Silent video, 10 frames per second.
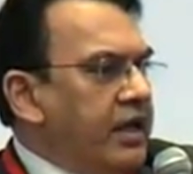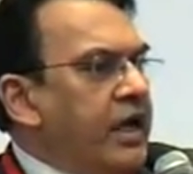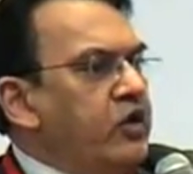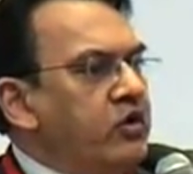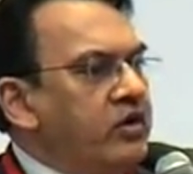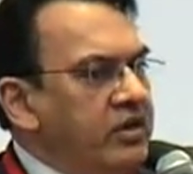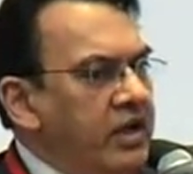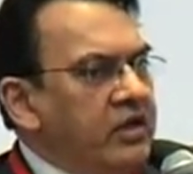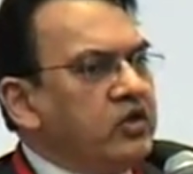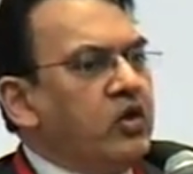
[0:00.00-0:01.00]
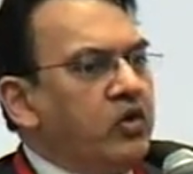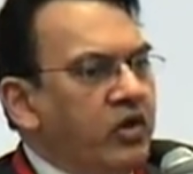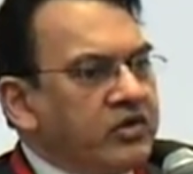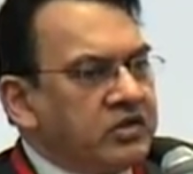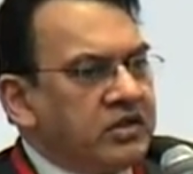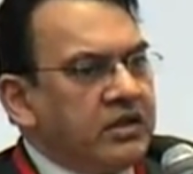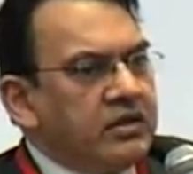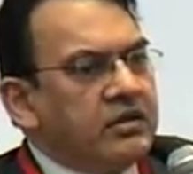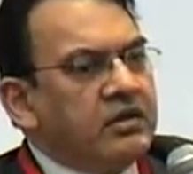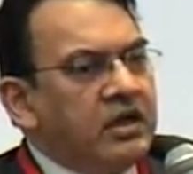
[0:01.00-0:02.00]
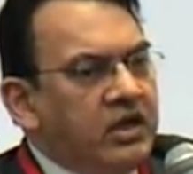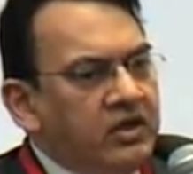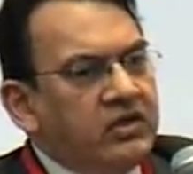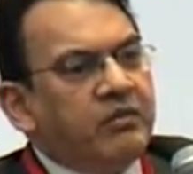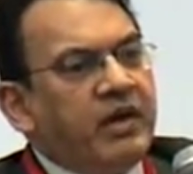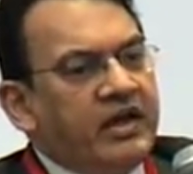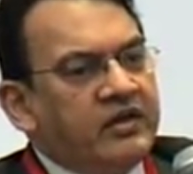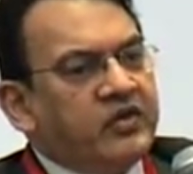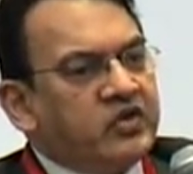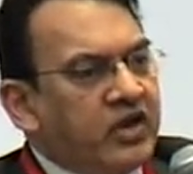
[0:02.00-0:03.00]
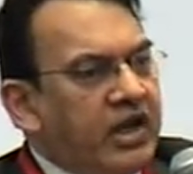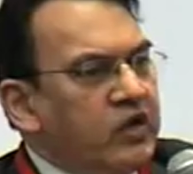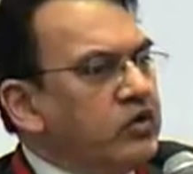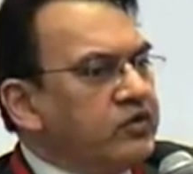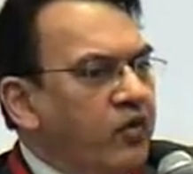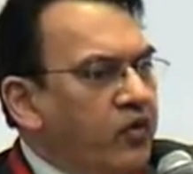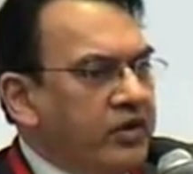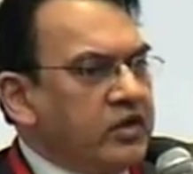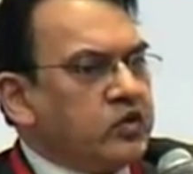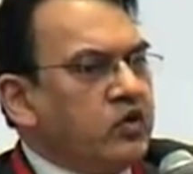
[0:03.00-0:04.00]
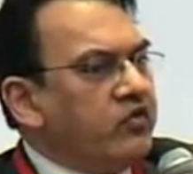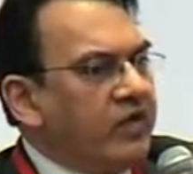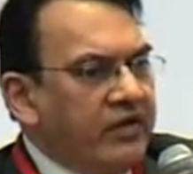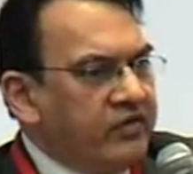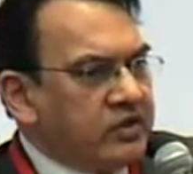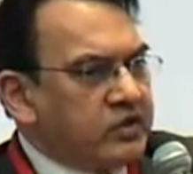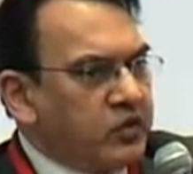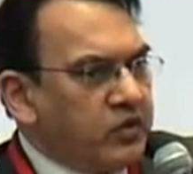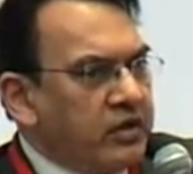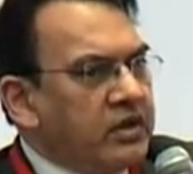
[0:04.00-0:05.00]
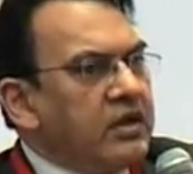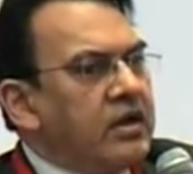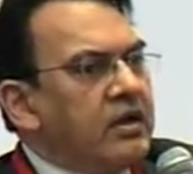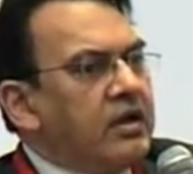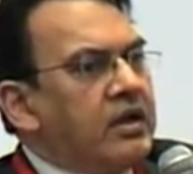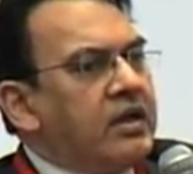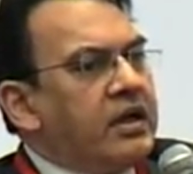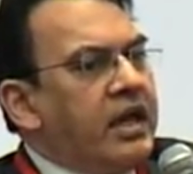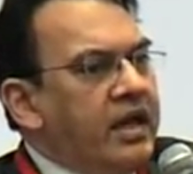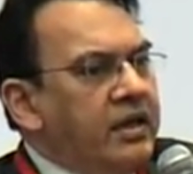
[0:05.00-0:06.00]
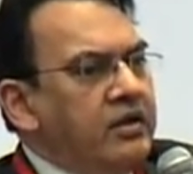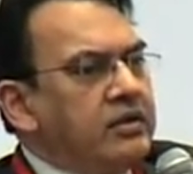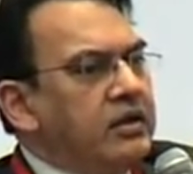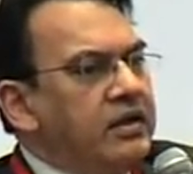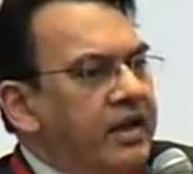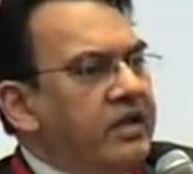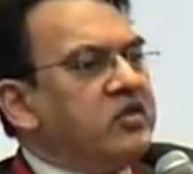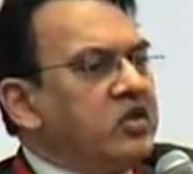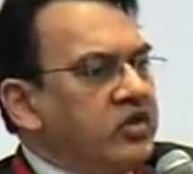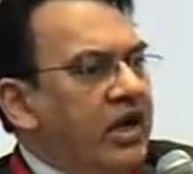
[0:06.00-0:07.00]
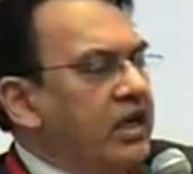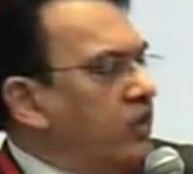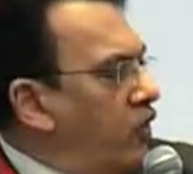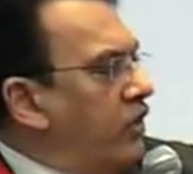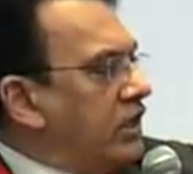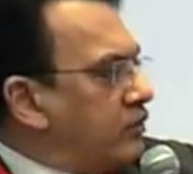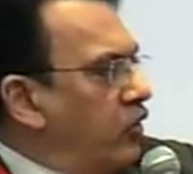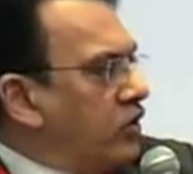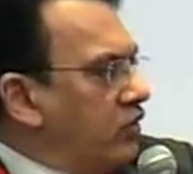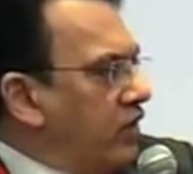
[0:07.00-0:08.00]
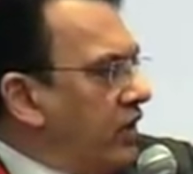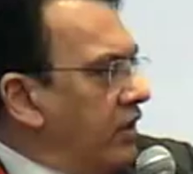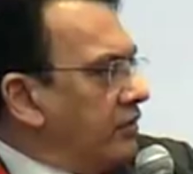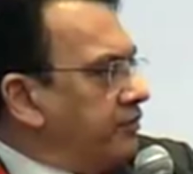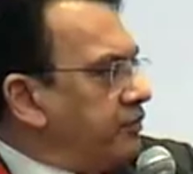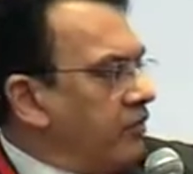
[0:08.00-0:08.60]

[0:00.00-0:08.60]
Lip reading: And you create curiosity in the mind of a child who's 4 years old, 5 years old, and let the child go and explore the world.